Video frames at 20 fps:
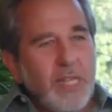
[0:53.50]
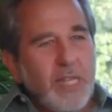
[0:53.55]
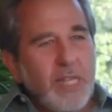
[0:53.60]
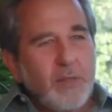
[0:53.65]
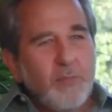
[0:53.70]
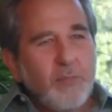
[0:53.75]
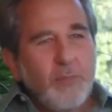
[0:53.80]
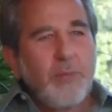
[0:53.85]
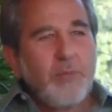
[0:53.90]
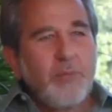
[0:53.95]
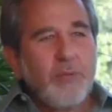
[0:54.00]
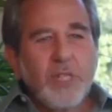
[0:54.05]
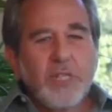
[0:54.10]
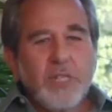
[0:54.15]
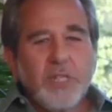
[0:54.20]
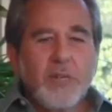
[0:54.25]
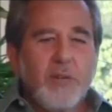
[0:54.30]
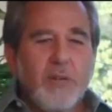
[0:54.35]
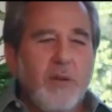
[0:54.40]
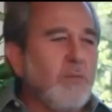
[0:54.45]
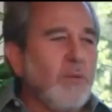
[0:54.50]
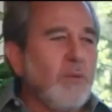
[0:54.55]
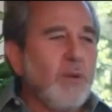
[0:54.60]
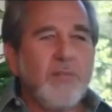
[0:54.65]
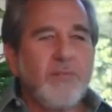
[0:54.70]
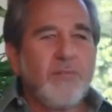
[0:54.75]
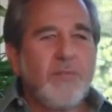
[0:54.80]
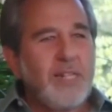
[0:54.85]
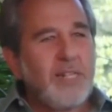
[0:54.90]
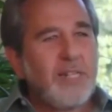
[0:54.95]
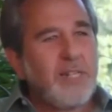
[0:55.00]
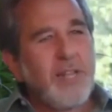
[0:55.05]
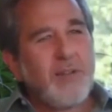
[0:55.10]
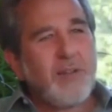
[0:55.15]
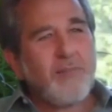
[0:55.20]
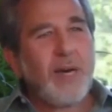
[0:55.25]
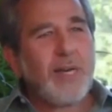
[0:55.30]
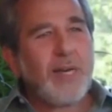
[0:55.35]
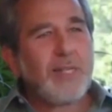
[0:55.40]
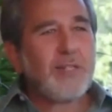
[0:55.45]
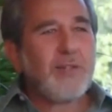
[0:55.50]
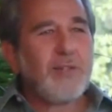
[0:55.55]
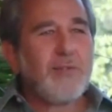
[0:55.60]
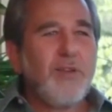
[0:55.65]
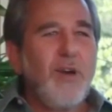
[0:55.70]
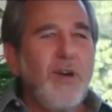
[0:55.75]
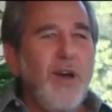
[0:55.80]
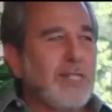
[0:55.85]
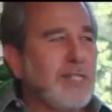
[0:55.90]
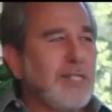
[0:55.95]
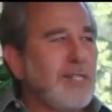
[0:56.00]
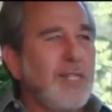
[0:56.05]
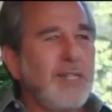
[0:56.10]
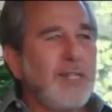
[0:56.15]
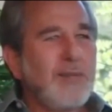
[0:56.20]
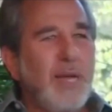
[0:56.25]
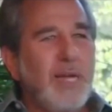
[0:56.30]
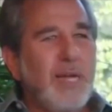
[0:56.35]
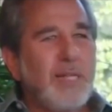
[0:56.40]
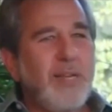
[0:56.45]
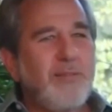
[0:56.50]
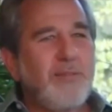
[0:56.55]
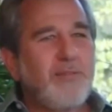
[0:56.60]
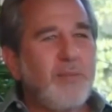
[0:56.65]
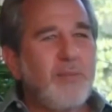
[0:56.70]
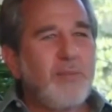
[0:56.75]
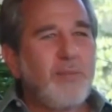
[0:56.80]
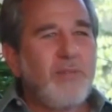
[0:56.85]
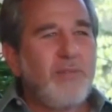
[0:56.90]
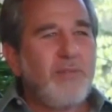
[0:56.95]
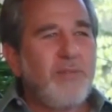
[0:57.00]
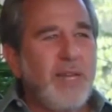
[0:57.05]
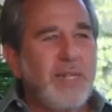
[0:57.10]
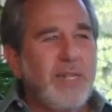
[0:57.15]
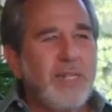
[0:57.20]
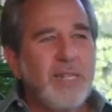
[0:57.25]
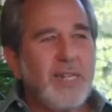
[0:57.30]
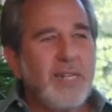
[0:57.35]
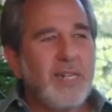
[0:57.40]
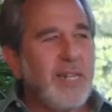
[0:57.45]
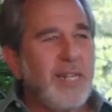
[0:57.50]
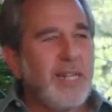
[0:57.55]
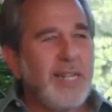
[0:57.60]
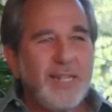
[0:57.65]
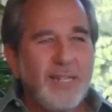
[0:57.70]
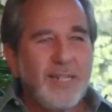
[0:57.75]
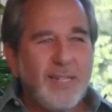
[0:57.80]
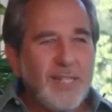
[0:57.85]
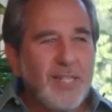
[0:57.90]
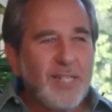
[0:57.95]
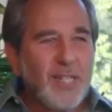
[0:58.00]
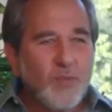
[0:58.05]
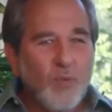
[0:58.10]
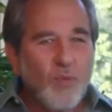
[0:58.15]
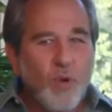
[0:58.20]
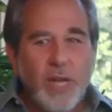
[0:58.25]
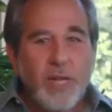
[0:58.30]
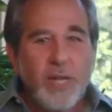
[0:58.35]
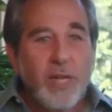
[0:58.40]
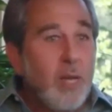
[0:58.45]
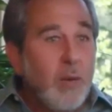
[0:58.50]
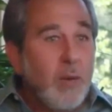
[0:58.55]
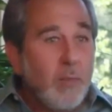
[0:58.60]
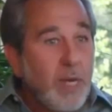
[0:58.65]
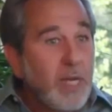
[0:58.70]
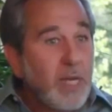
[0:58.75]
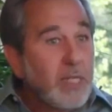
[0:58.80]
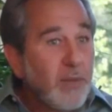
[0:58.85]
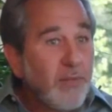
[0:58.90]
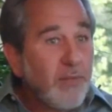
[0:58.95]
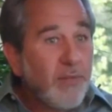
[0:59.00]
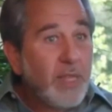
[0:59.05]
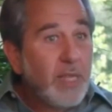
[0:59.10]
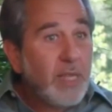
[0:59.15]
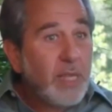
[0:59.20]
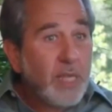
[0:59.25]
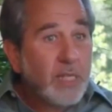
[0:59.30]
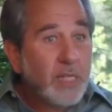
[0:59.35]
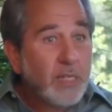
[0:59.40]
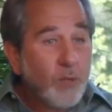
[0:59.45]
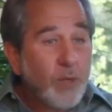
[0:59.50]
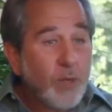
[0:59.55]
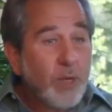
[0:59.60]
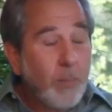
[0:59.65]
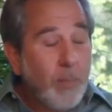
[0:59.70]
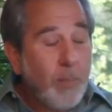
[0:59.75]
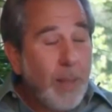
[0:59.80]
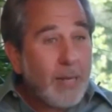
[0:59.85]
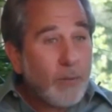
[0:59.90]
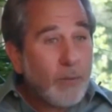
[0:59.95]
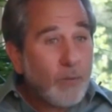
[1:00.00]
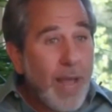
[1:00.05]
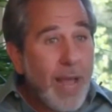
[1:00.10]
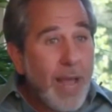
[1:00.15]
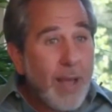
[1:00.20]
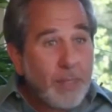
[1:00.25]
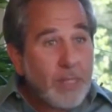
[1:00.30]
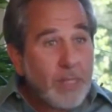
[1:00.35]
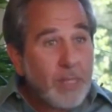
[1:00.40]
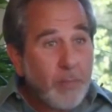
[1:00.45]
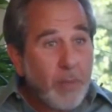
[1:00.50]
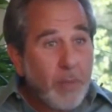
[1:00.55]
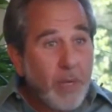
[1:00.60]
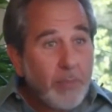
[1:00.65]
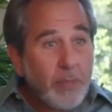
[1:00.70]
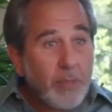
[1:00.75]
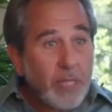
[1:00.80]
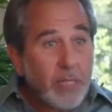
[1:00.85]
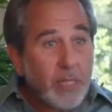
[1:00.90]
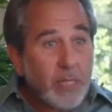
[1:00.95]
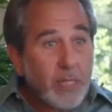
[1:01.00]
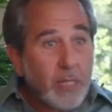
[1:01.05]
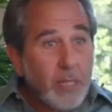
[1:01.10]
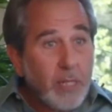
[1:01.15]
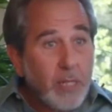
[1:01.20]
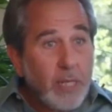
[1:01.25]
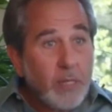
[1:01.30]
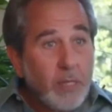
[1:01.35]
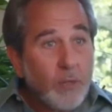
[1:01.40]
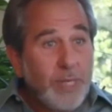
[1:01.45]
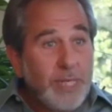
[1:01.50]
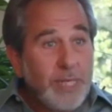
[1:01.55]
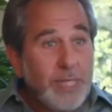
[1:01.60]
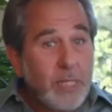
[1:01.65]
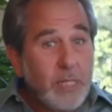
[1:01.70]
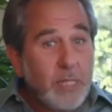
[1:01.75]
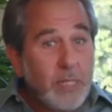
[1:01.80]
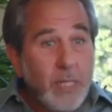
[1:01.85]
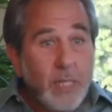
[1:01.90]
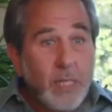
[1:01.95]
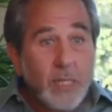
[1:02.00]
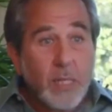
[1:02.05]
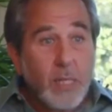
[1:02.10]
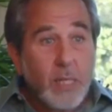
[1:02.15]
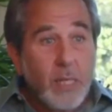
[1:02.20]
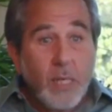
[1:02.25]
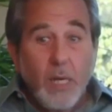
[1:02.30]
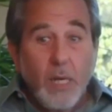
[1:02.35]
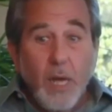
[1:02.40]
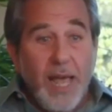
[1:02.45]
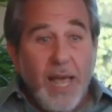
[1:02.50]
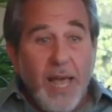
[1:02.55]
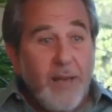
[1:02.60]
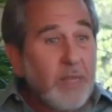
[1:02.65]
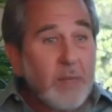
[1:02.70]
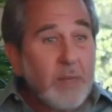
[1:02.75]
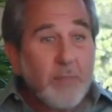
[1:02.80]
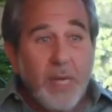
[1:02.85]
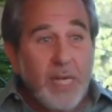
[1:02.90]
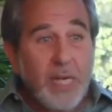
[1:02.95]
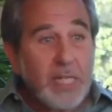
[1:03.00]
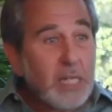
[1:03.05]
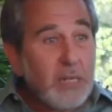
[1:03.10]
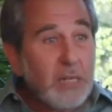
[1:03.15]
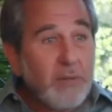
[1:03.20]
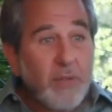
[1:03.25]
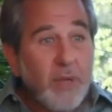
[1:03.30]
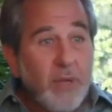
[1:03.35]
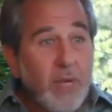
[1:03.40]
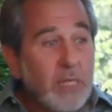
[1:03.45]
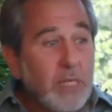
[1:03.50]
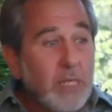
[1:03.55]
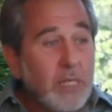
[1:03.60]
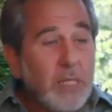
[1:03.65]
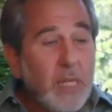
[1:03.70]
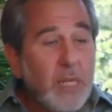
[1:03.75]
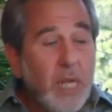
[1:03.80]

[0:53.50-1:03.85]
thinking, is people just think, oh, well, if I just have positive thoughts, then my life should be affected. And this is why positive thinking has a real bad rap in the public. And the reason is this: having a positive thought